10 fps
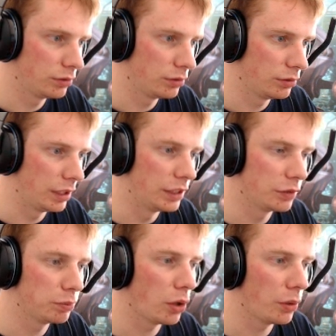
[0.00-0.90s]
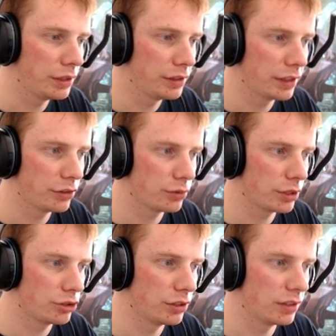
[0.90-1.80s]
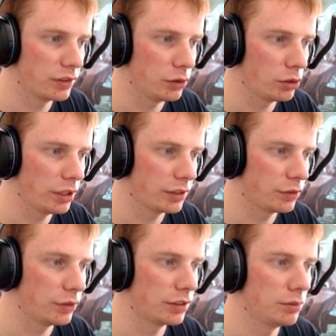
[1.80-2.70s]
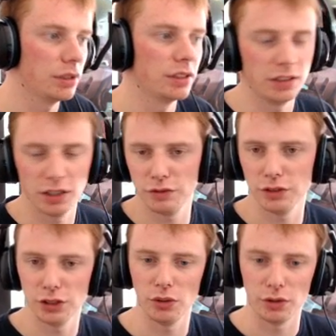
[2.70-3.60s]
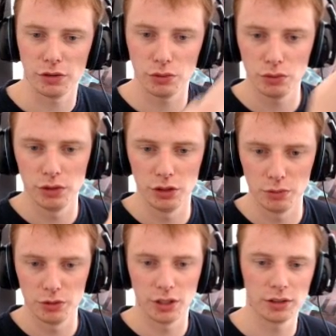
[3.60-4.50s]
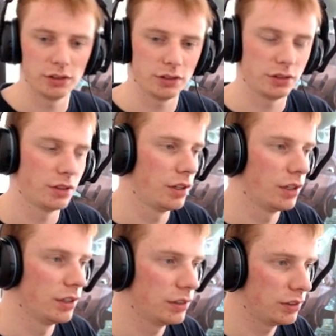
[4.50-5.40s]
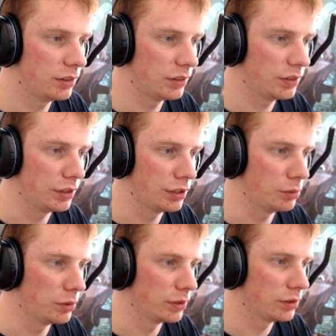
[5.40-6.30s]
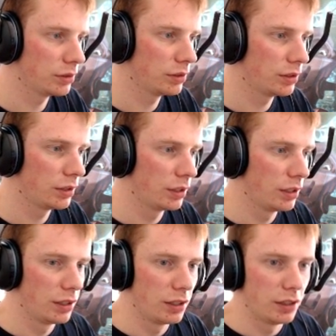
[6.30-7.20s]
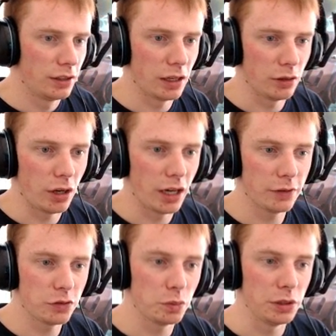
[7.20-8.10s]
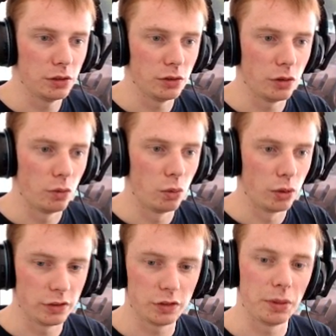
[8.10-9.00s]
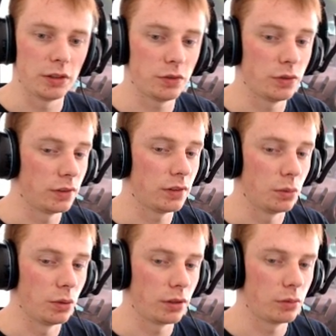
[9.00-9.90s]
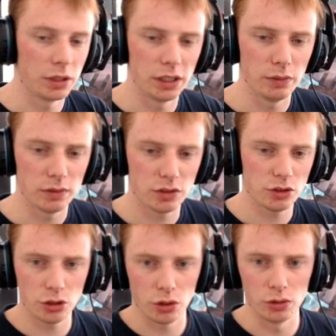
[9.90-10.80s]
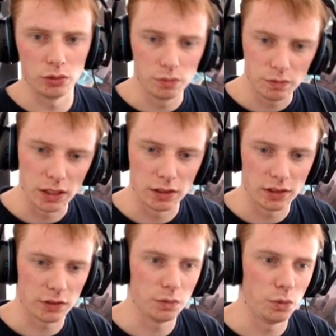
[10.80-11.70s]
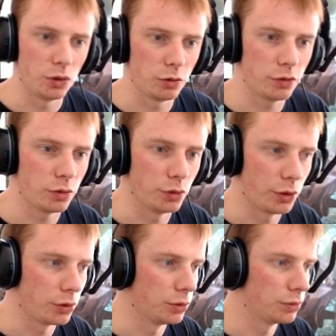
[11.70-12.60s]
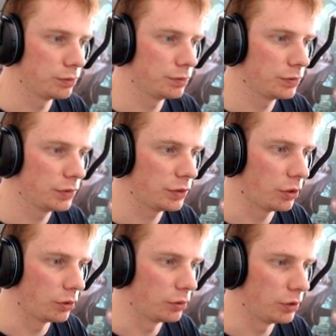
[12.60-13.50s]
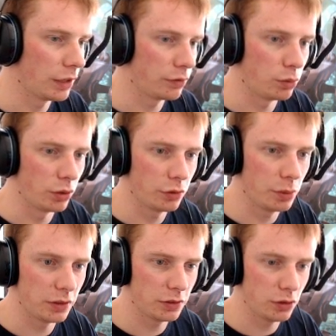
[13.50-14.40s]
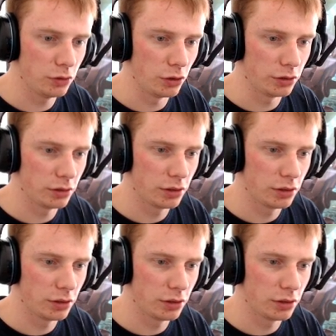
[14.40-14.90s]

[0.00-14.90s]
It is blowing in that direction. It doesn't look like it's affecting, but it's definitely going through the object. It's syncing with it. Now, I have to be in world space for this to work. We can even show you that it doesn't work through local. So you have world space turned on.